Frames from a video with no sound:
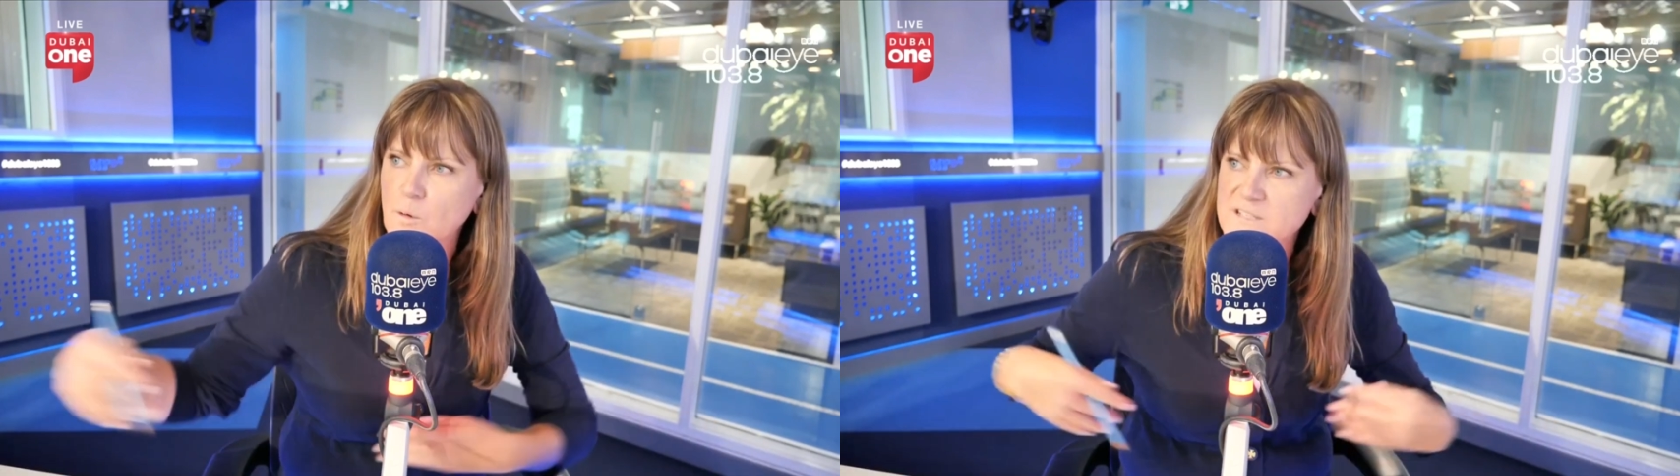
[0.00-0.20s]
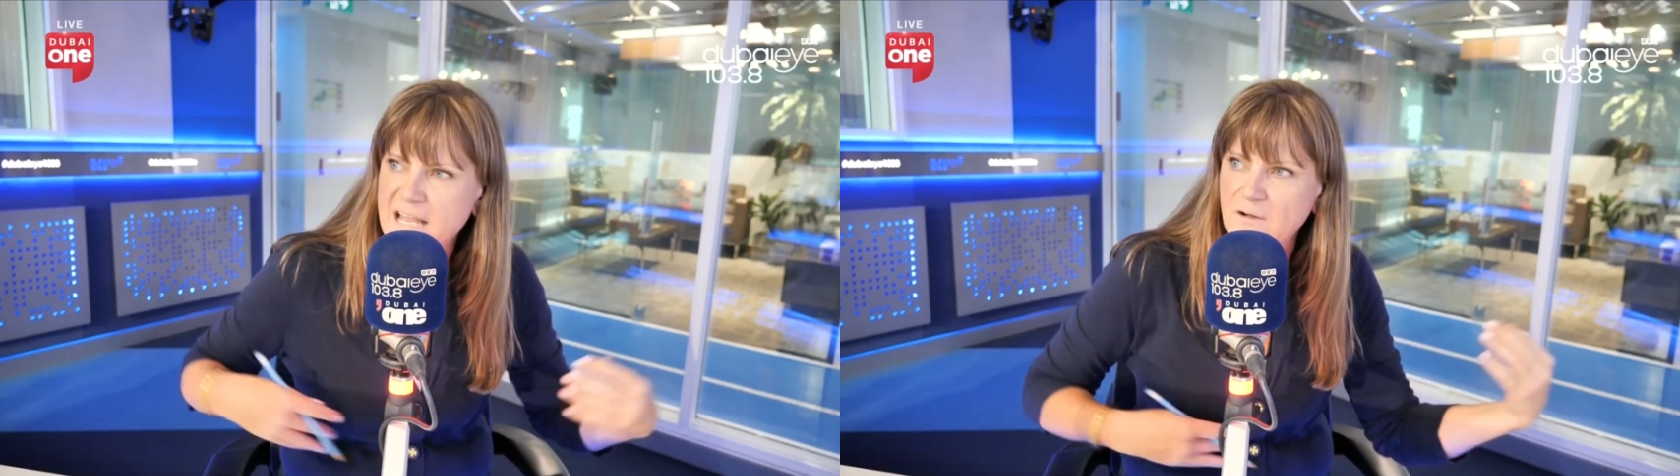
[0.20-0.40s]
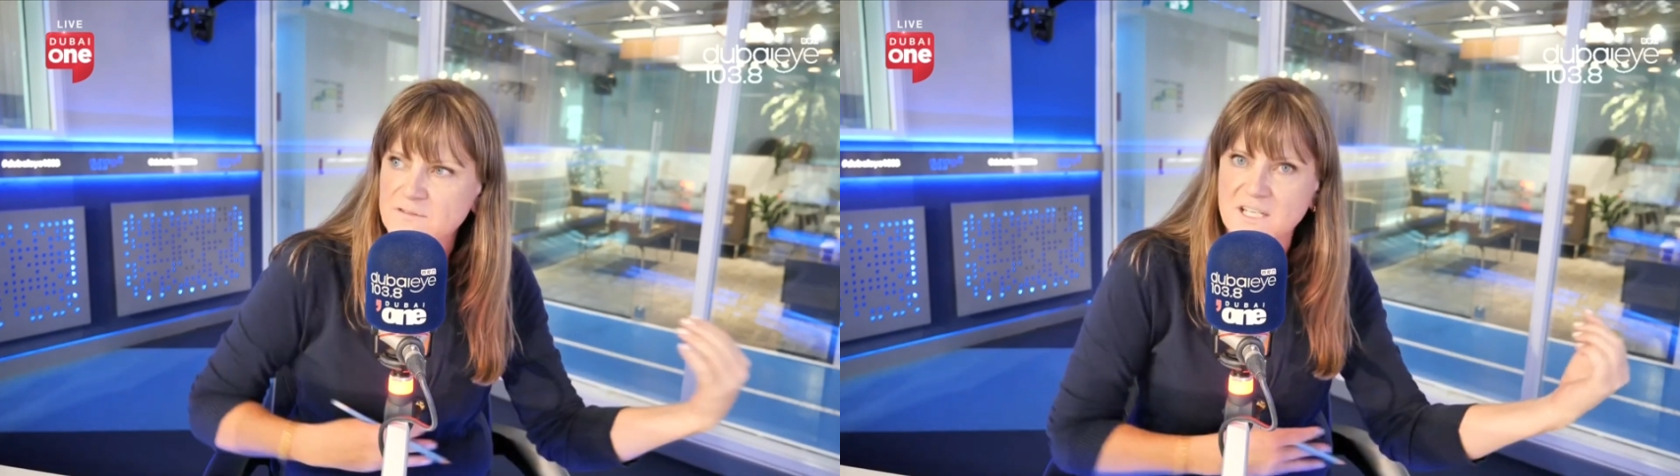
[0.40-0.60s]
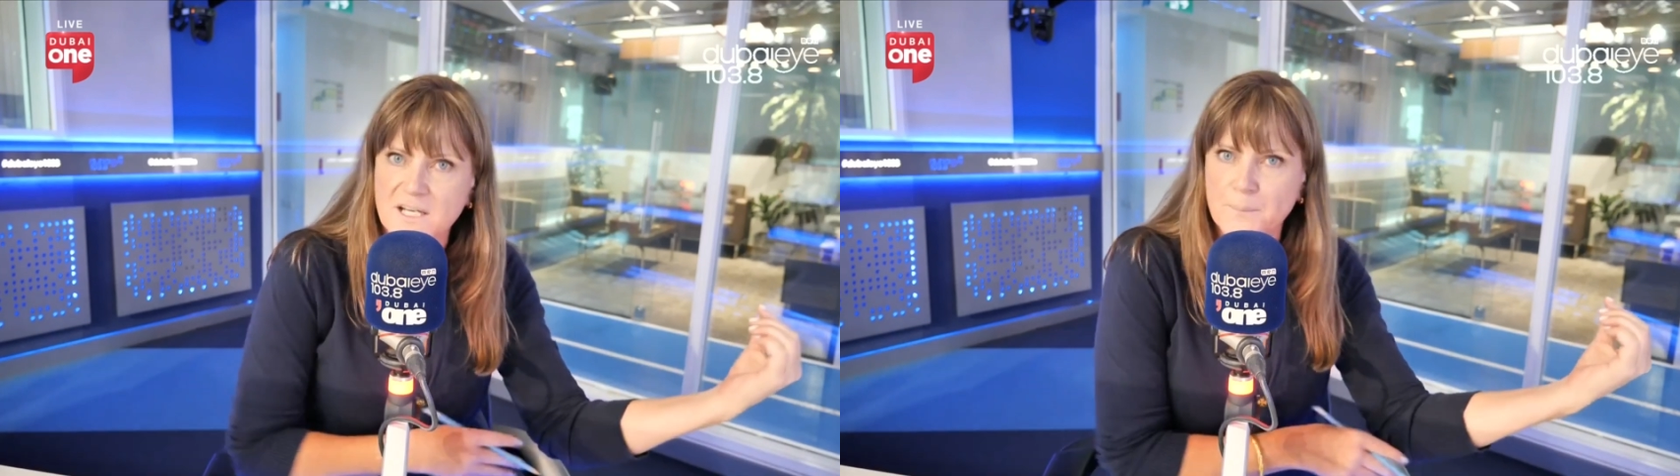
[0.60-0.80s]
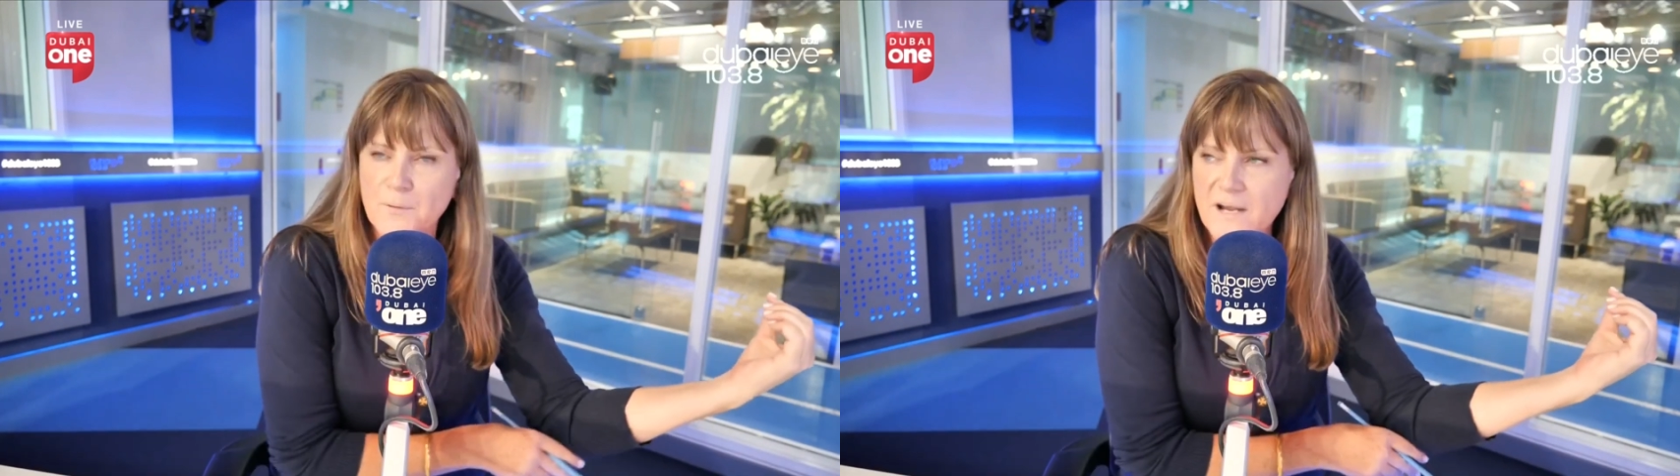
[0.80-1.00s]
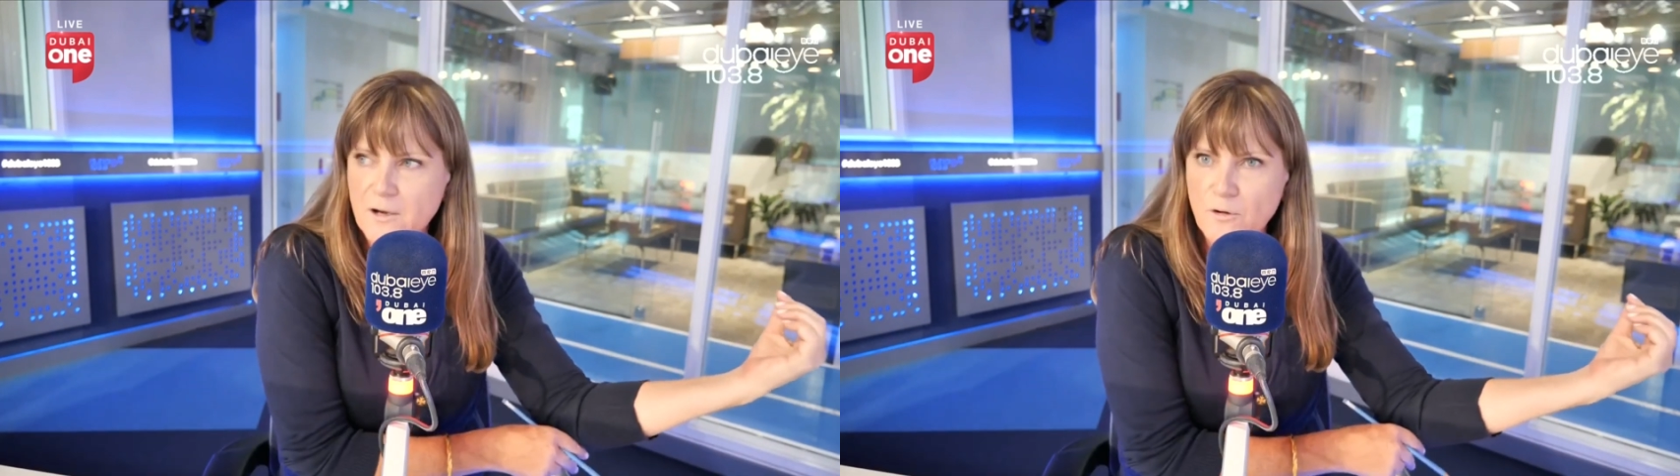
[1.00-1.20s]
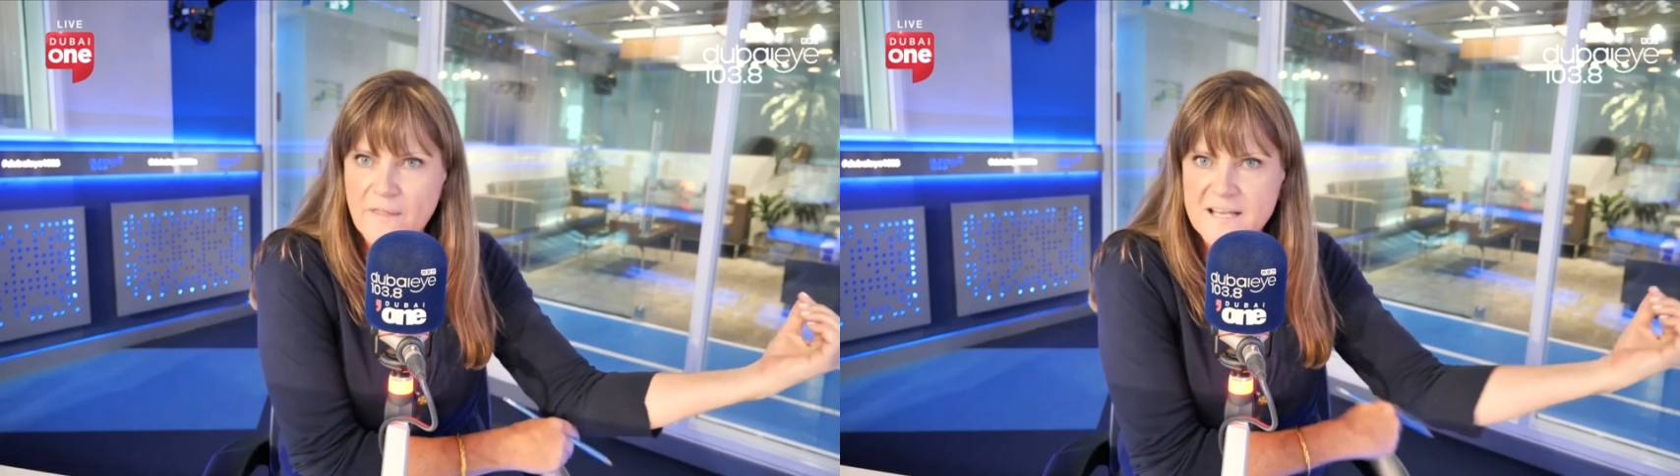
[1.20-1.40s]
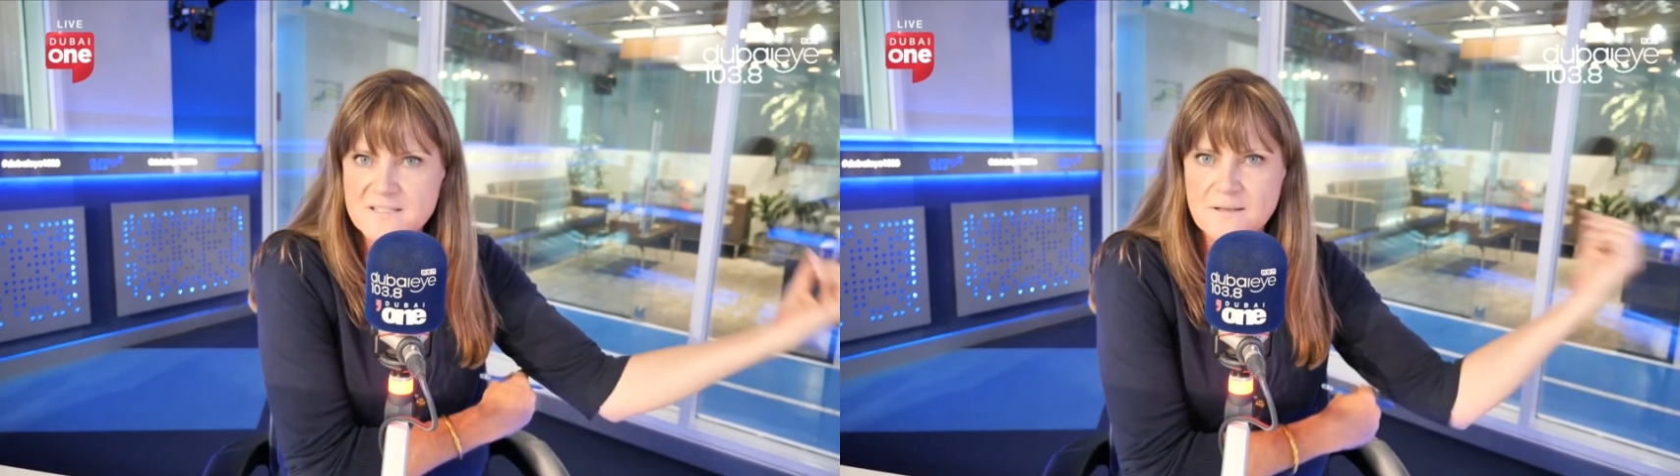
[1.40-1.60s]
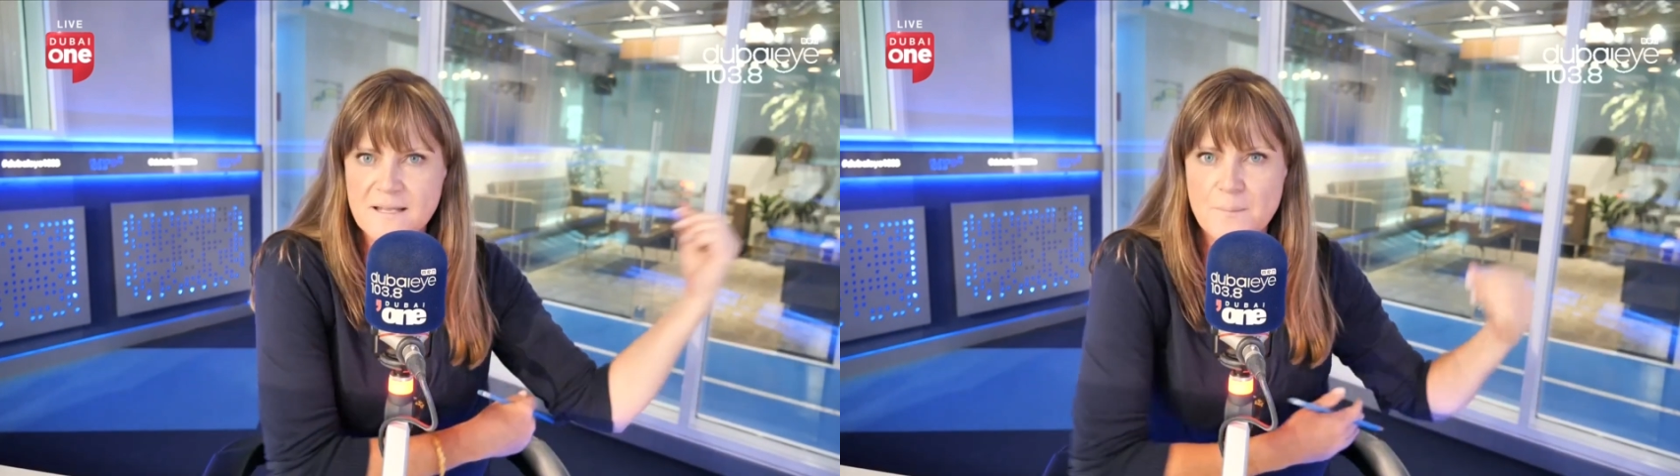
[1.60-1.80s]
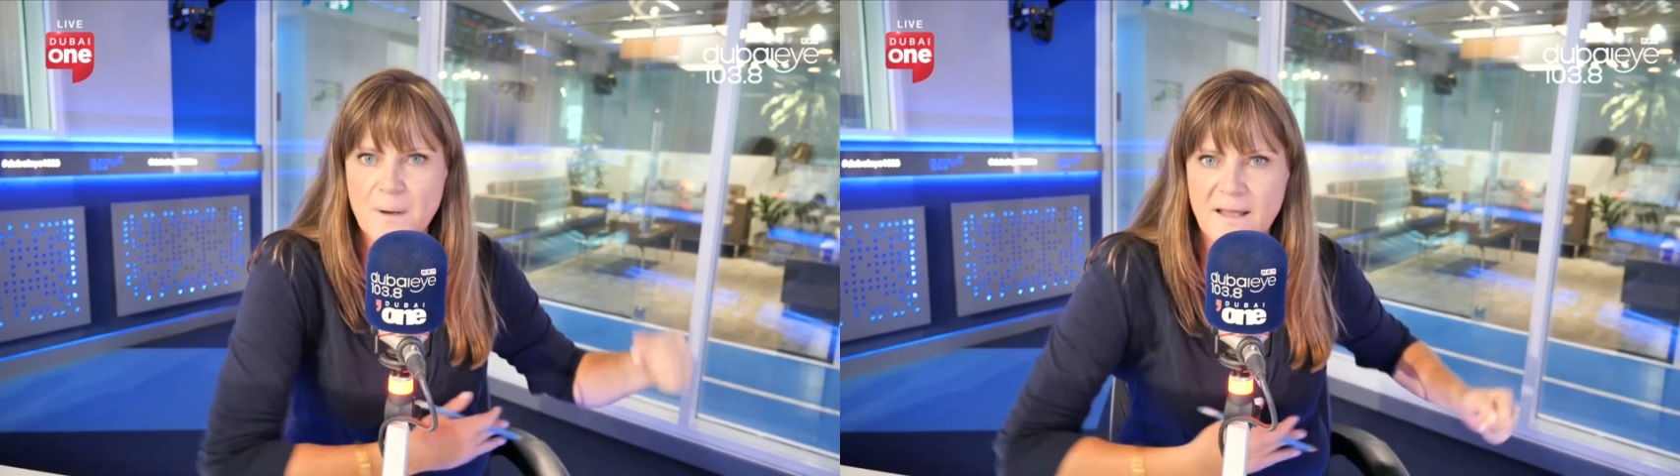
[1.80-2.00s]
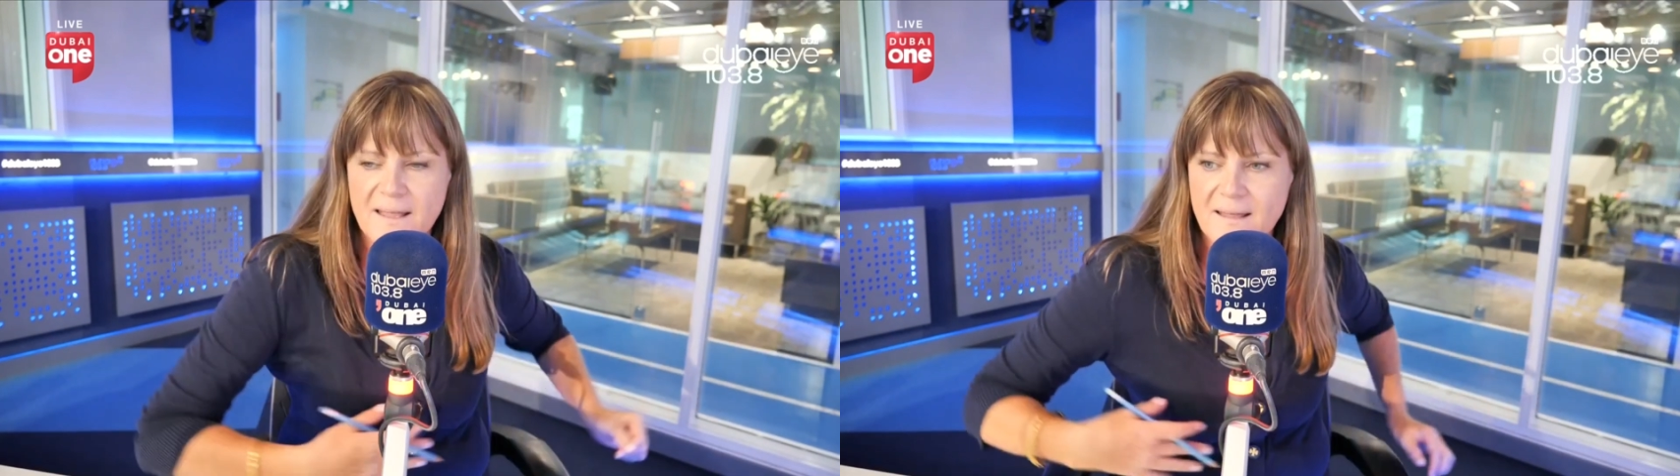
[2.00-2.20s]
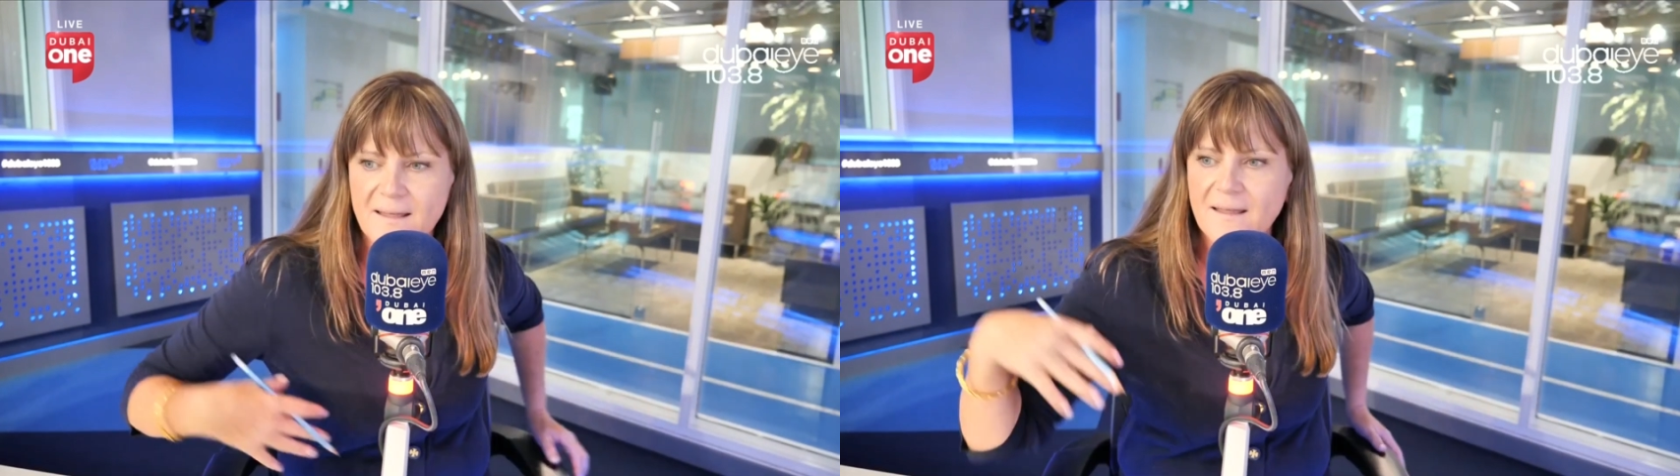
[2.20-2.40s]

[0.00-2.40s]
take off to Capri, or are they still here buying?